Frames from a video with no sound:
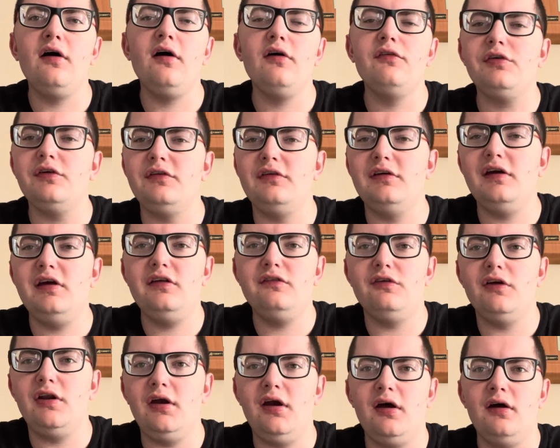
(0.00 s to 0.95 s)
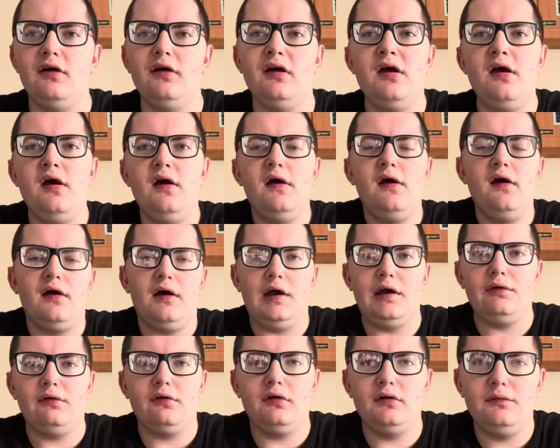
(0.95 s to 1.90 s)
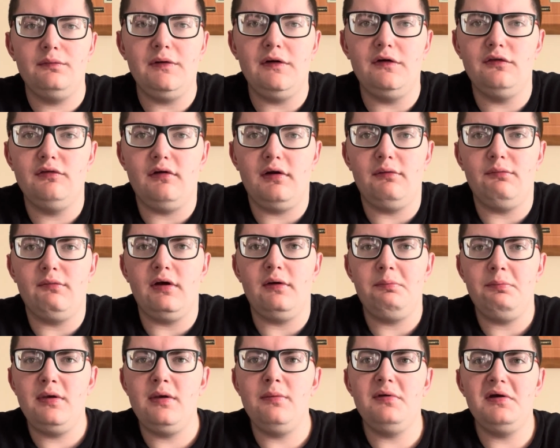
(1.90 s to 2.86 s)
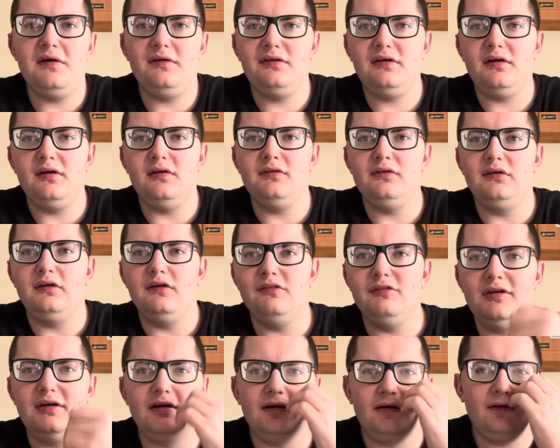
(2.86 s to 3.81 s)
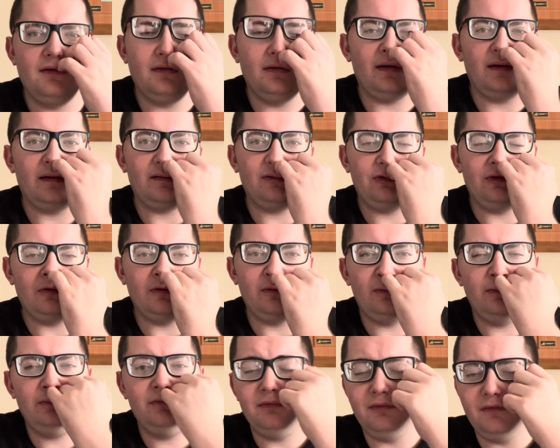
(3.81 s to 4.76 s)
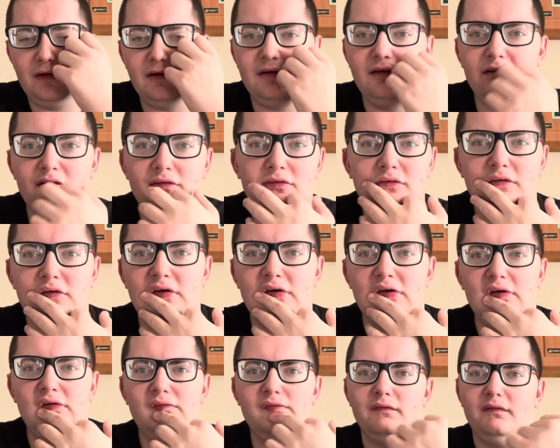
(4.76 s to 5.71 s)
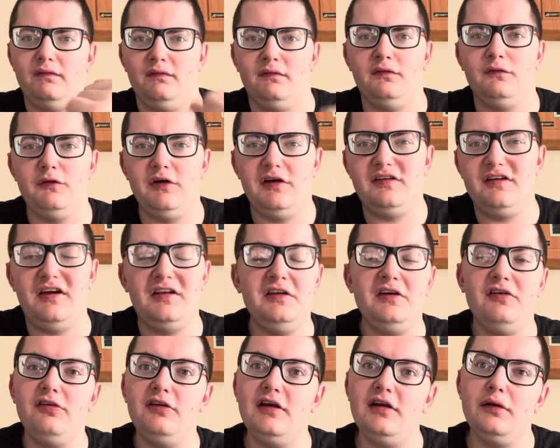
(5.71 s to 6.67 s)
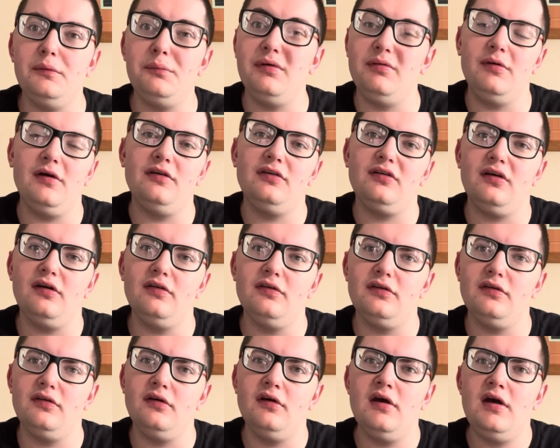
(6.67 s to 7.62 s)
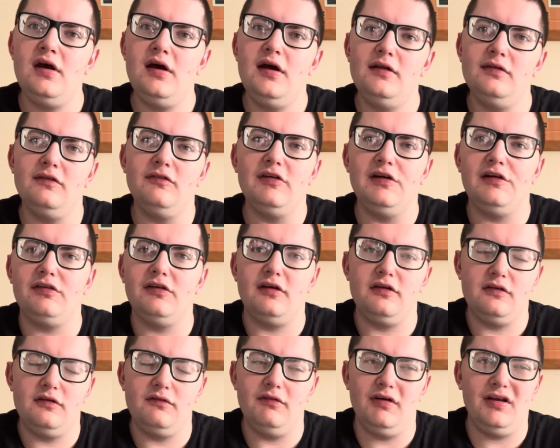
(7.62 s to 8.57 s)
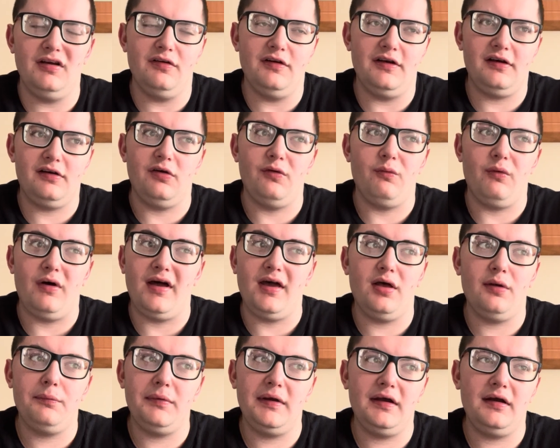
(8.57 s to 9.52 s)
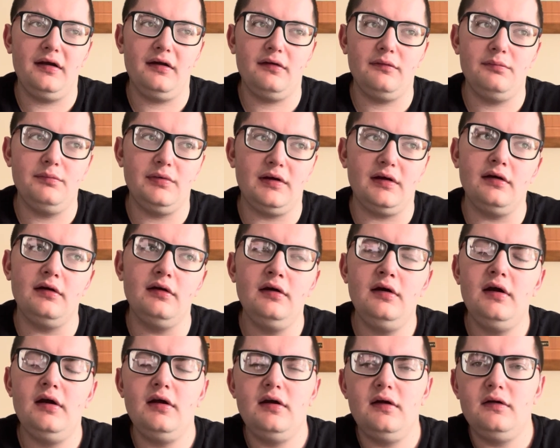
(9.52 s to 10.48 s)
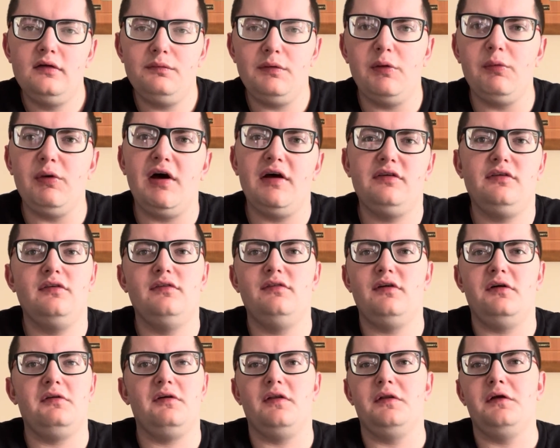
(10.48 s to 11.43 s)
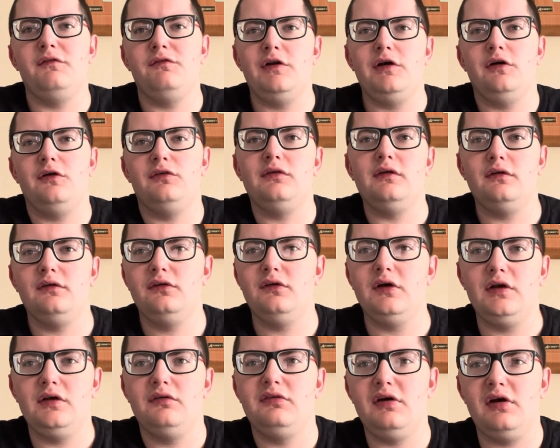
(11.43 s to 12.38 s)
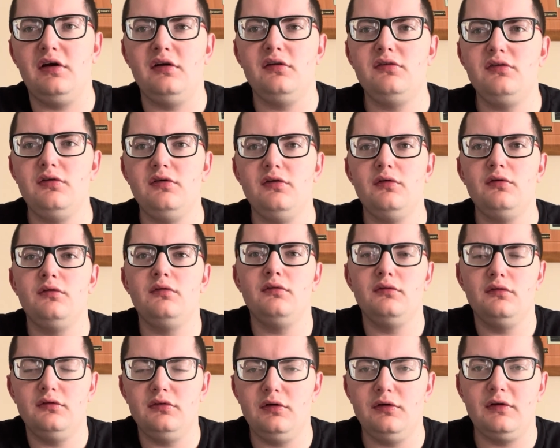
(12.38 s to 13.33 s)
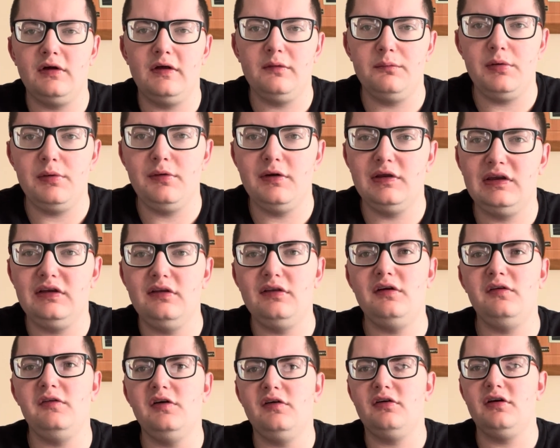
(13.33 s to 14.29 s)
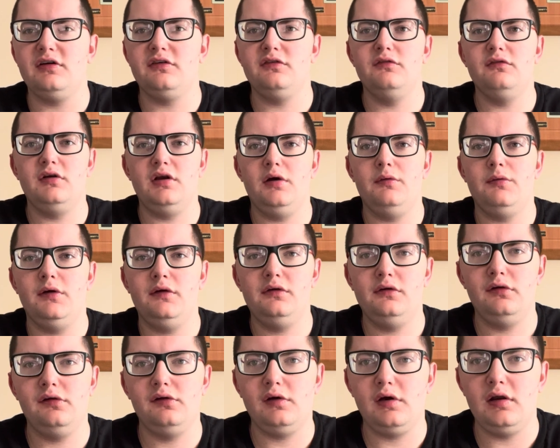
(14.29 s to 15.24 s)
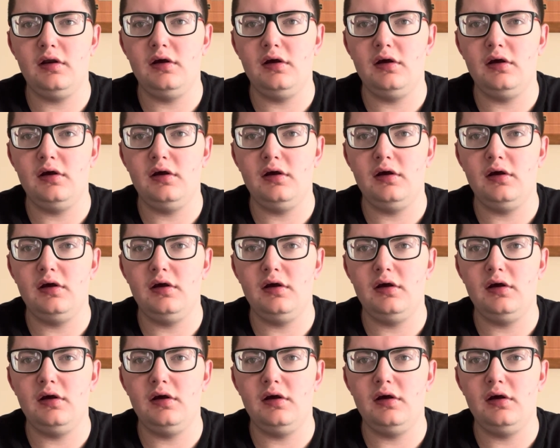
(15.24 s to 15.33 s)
for today's video, I'm going to be showing my PBS Kids DVD collection because, well, technically the PBS Kids DVD collection video like a while back, but it's been a while since I've done that video, so I decided to do another PBS Kids DVD collection video. This is it's